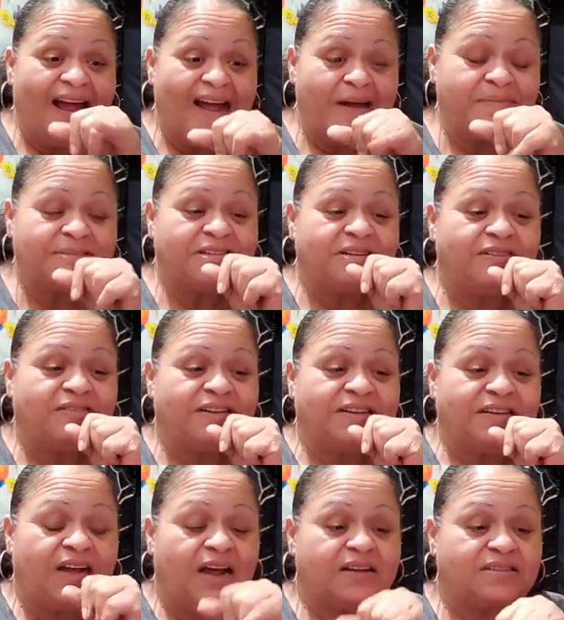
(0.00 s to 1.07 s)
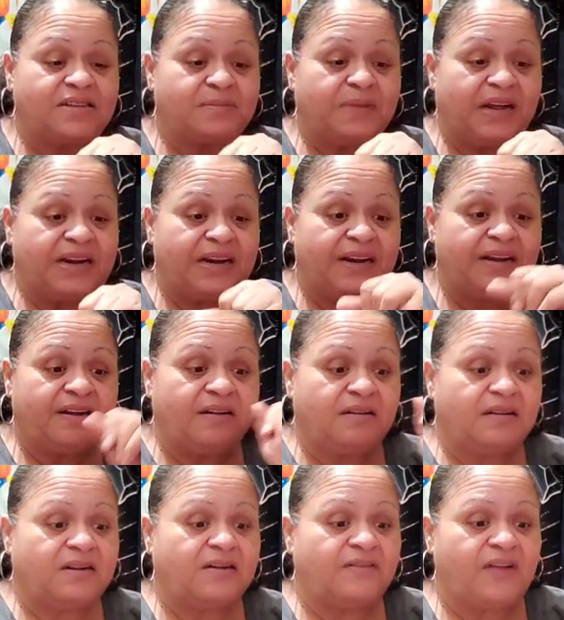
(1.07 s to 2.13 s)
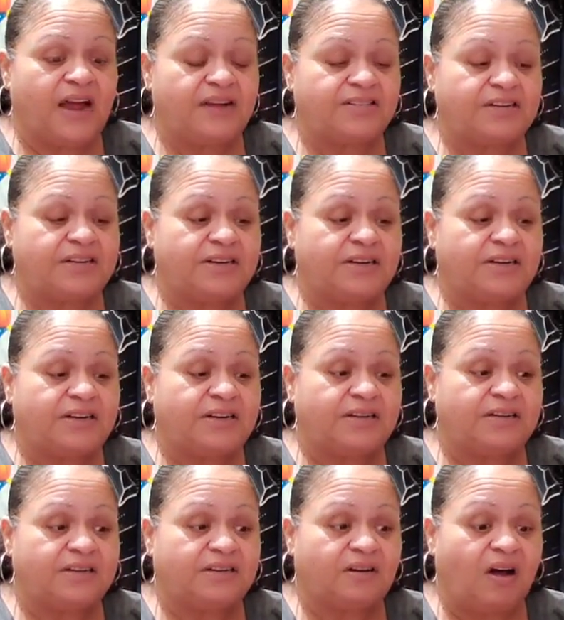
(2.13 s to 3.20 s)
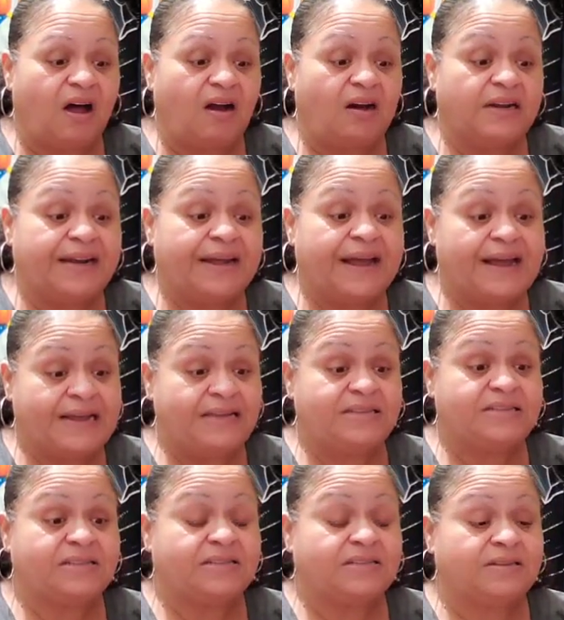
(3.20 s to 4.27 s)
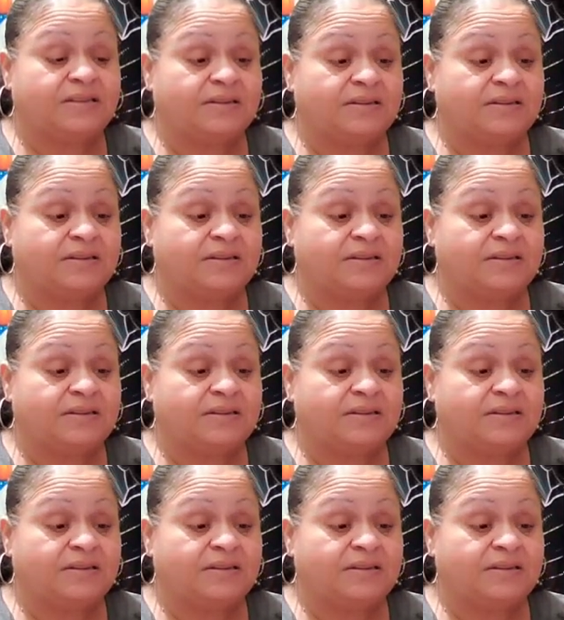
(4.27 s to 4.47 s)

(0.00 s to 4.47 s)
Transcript: Absolutely not. Somebody here could have actually caught a case.